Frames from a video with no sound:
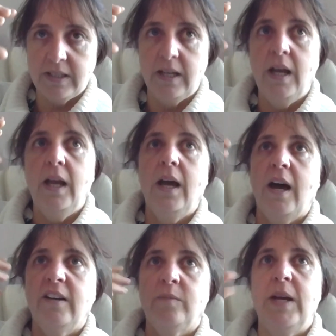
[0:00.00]
And
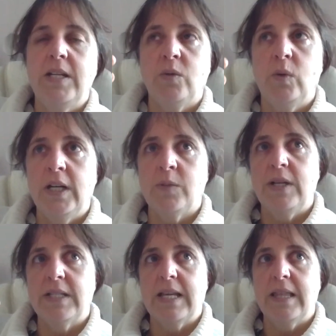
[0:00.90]
I've made a word,
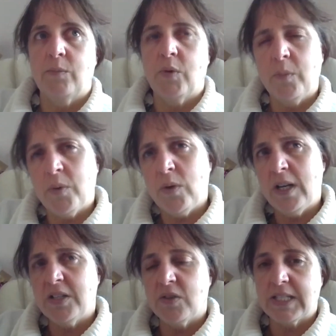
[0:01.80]
but is that the proper
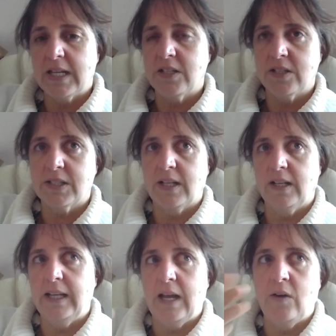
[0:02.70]
word or is that just
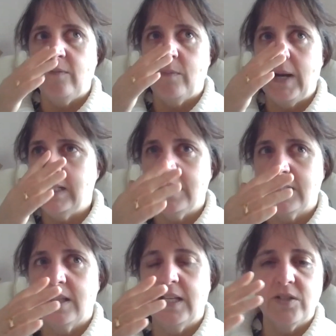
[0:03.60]
kind of like how I've
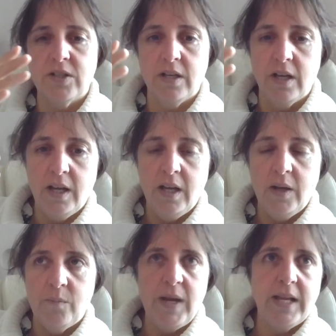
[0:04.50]
blended something to
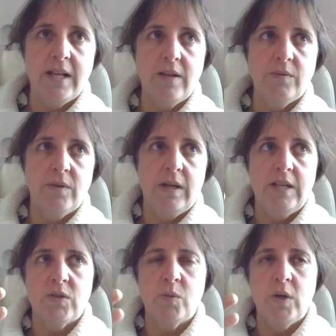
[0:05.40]
make it
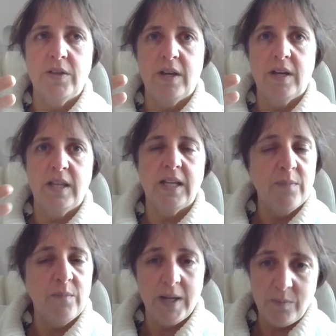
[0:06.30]
into a word that I think
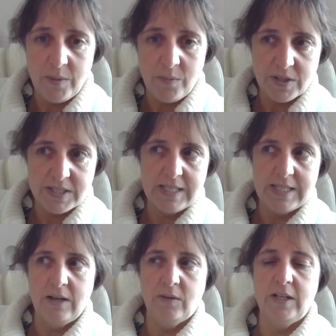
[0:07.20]
it might be because
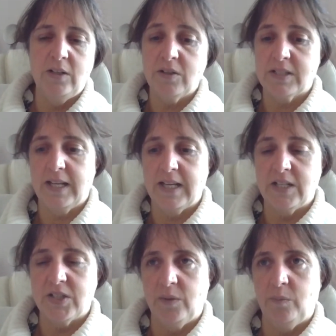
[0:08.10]
that's how it looks
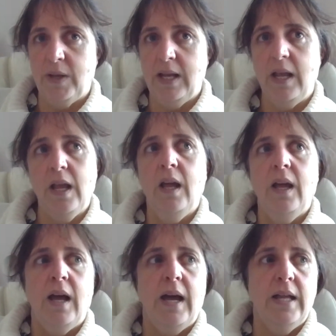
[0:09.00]
like it should be?
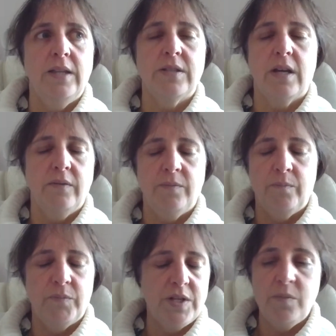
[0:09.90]
And I'm
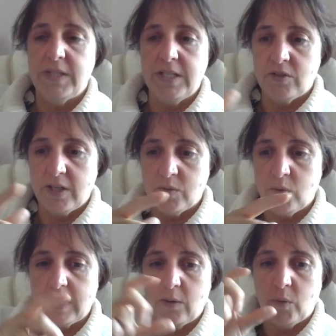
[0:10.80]
so busy trying
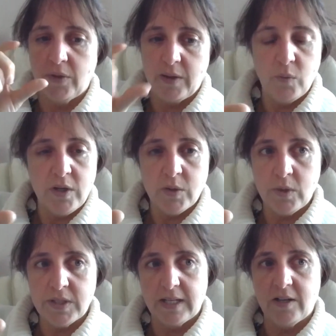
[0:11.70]
to work out what that word
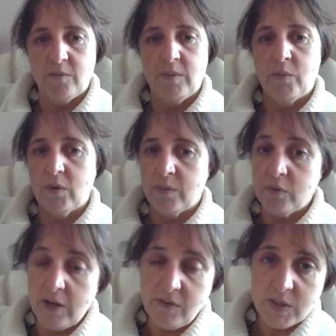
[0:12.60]
was, I can't remember what the
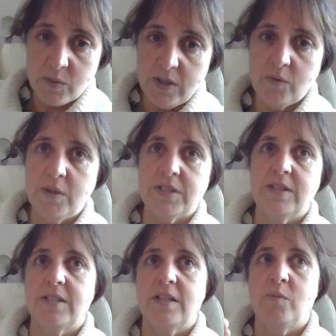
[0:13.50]
previous word was.
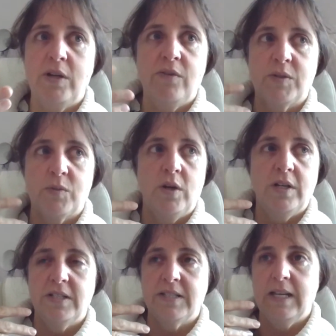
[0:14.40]
And so the previous
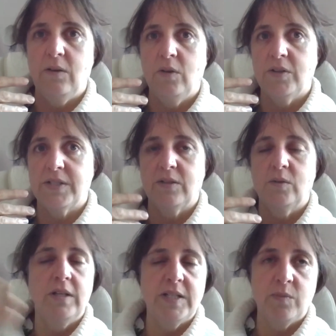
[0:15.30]
word has now lost
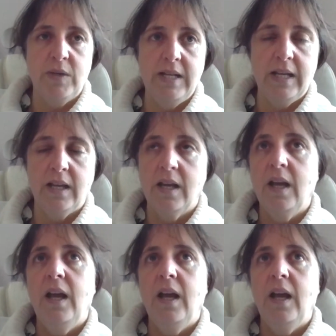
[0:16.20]
all its meaning.